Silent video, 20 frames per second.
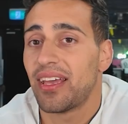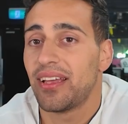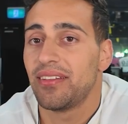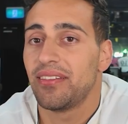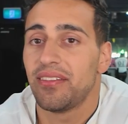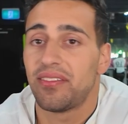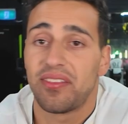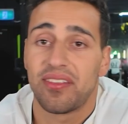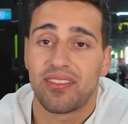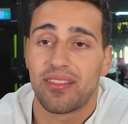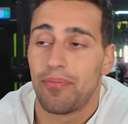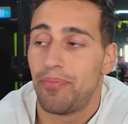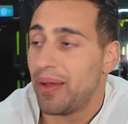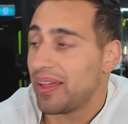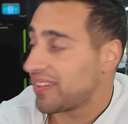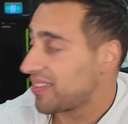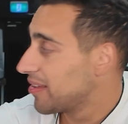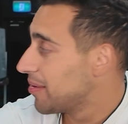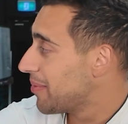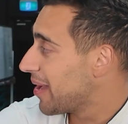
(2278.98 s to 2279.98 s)
saying this is the
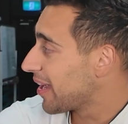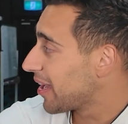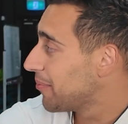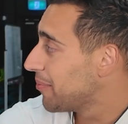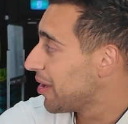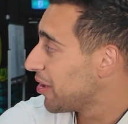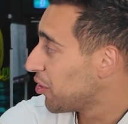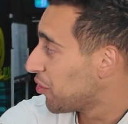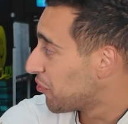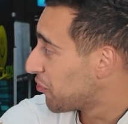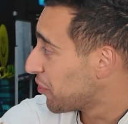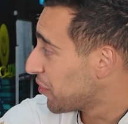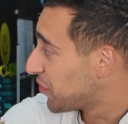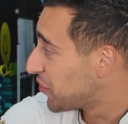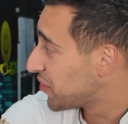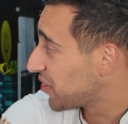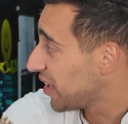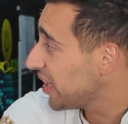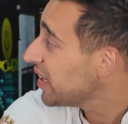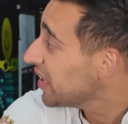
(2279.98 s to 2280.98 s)
best Nurmagomedov
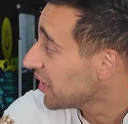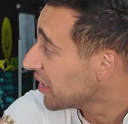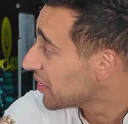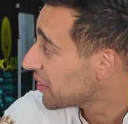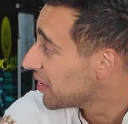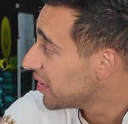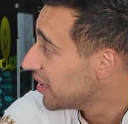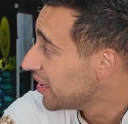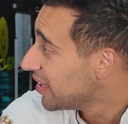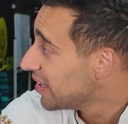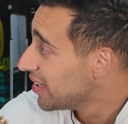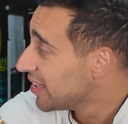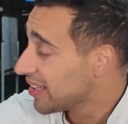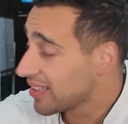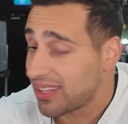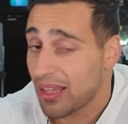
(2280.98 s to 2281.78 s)
we've seen, well,